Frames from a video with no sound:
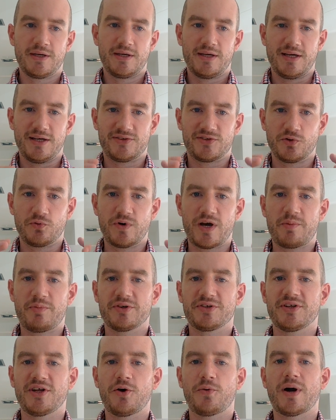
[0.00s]
It's a web with
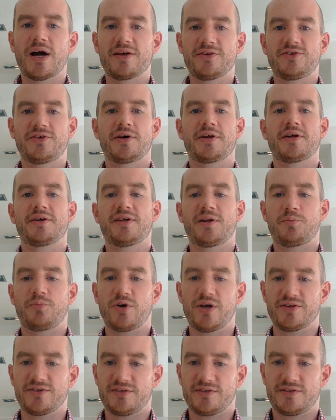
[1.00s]
no ads on it at
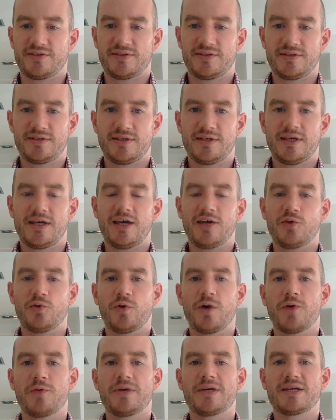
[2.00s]
present, and
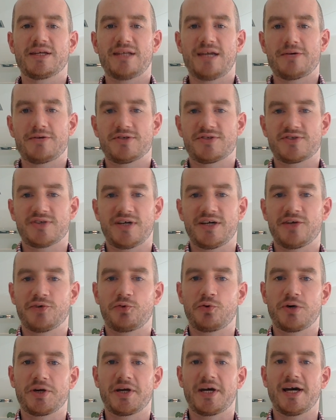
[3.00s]
where we can now decide
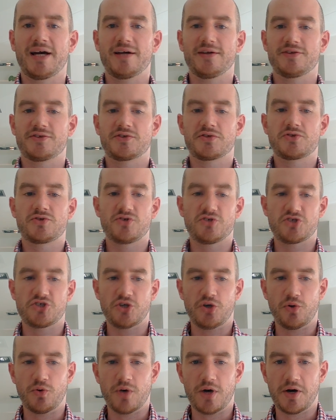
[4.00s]
what ads to
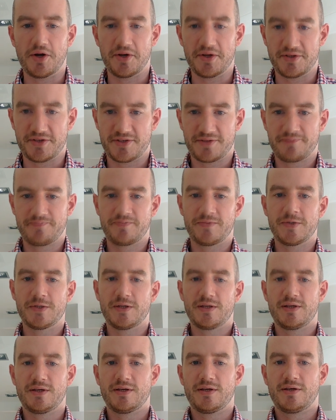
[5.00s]
show on it.
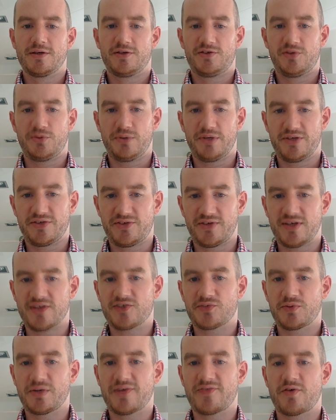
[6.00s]
So in a sense,
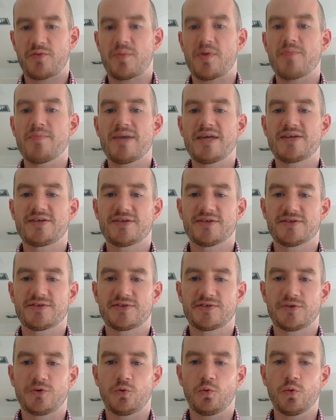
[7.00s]
we have a
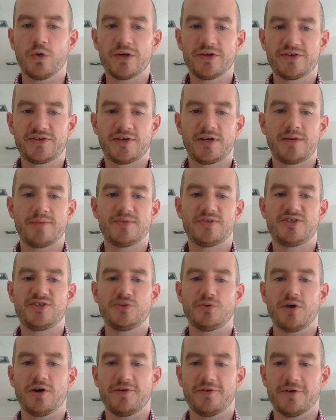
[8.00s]
momentous one-time
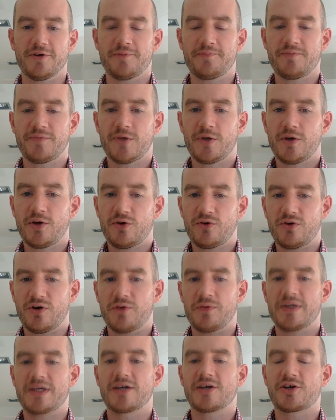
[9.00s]
do-over where
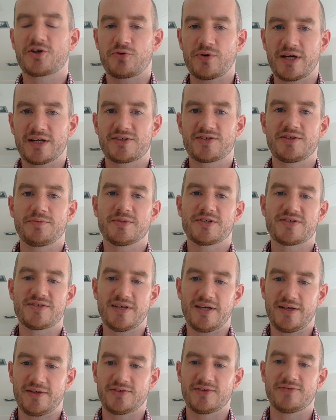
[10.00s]
we can correct the
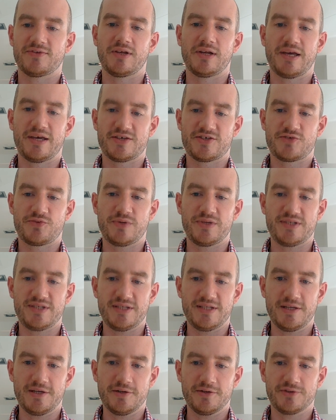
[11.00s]
mistakes of the last 20
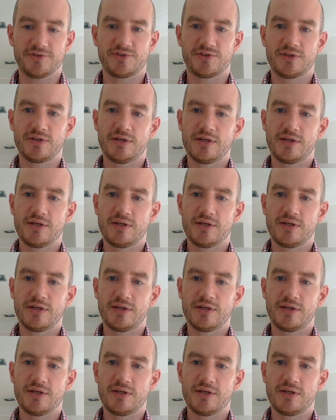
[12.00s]
years.